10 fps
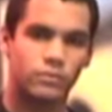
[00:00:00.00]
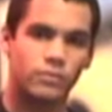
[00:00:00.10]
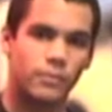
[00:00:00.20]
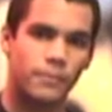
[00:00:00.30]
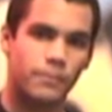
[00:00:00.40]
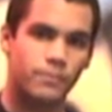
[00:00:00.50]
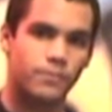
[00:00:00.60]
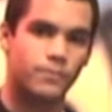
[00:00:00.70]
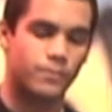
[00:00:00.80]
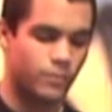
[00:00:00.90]

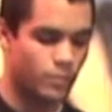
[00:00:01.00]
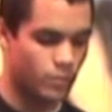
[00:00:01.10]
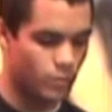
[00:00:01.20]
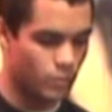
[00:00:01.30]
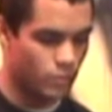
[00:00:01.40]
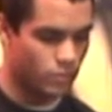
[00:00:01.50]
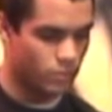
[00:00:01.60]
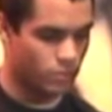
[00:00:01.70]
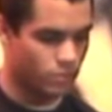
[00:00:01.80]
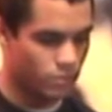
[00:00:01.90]

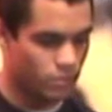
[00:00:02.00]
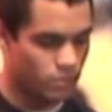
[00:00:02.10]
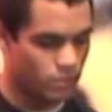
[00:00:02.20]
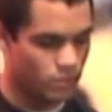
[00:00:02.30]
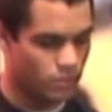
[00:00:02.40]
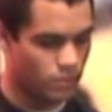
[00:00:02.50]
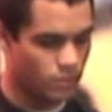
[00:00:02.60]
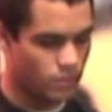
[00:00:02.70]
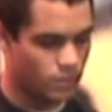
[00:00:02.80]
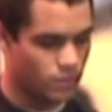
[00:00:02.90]

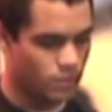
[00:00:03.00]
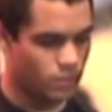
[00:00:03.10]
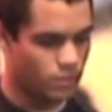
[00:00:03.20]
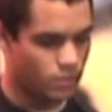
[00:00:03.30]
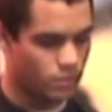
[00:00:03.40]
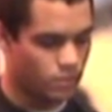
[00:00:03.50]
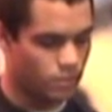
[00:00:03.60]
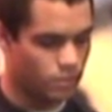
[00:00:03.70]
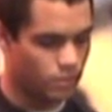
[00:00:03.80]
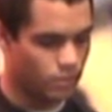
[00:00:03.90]

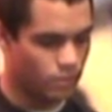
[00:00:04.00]
(not speaking)